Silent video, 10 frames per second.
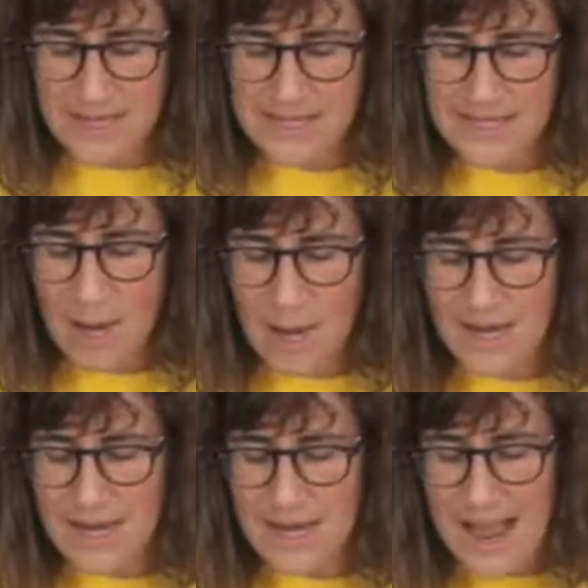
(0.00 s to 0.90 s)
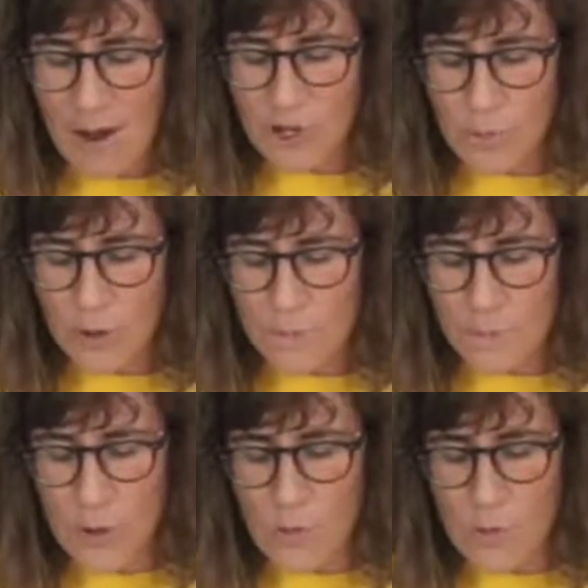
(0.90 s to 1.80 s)
So now you want to
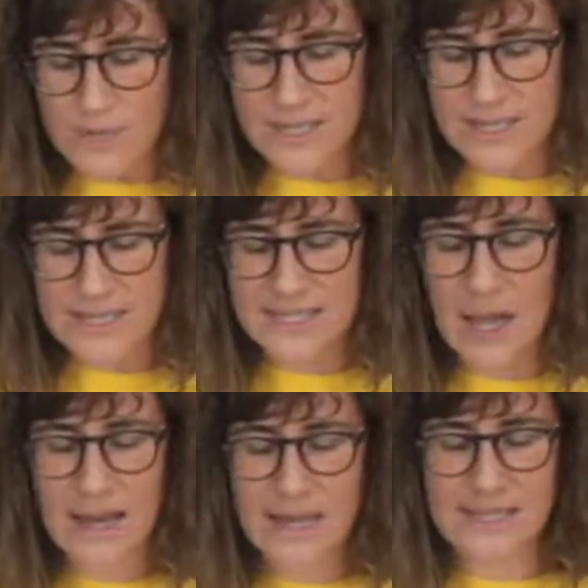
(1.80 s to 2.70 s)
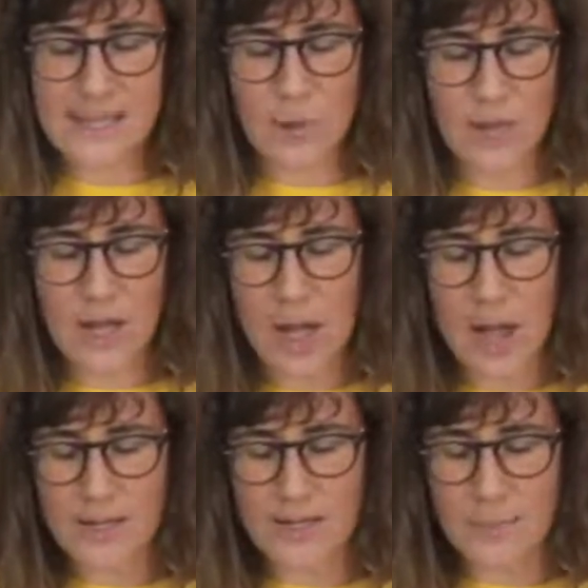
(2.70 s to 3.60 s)
fold the design, so the
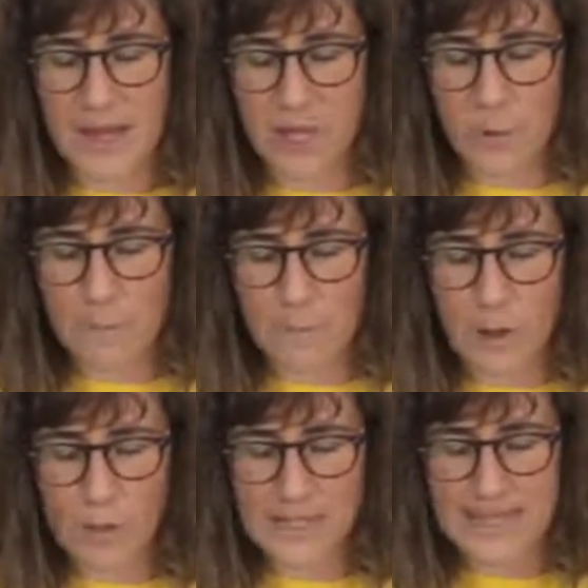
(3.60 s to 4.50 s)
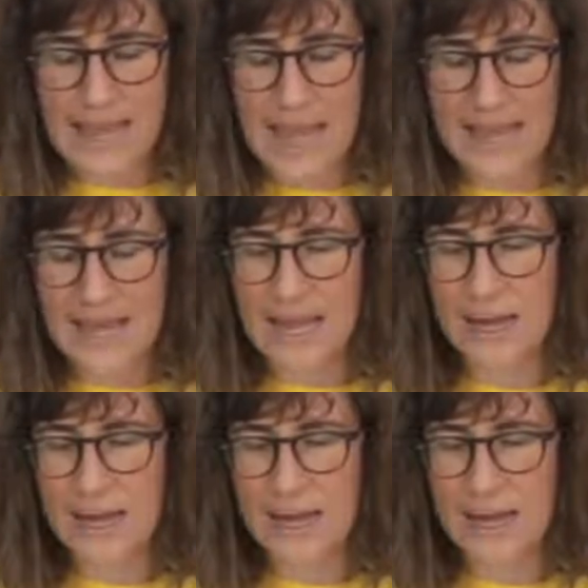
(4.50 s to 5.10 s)
coloured bit, you want to fold that in.